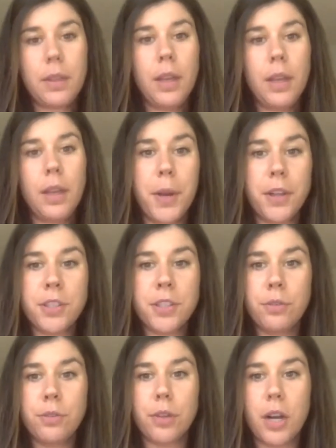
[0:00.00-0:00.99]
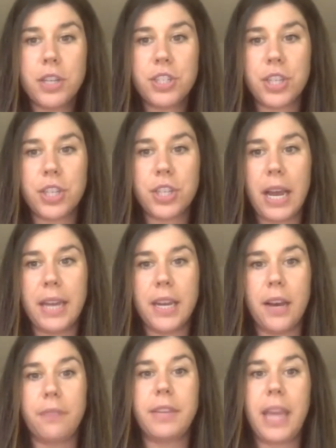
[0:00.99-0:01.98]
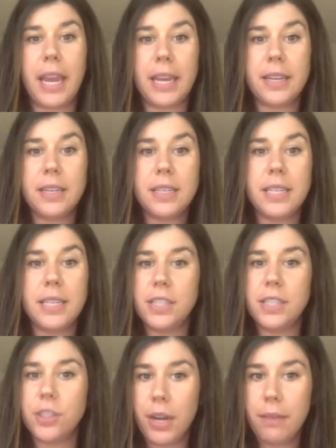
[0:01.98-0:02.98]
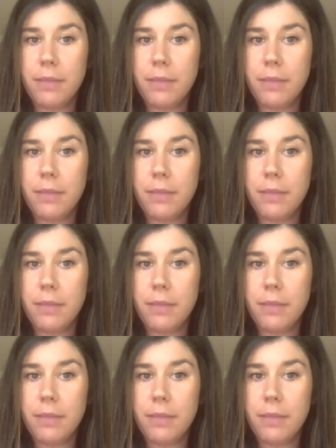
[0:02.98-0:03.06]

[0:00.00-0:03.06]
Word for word: Um, also launched a line of canned tea soda.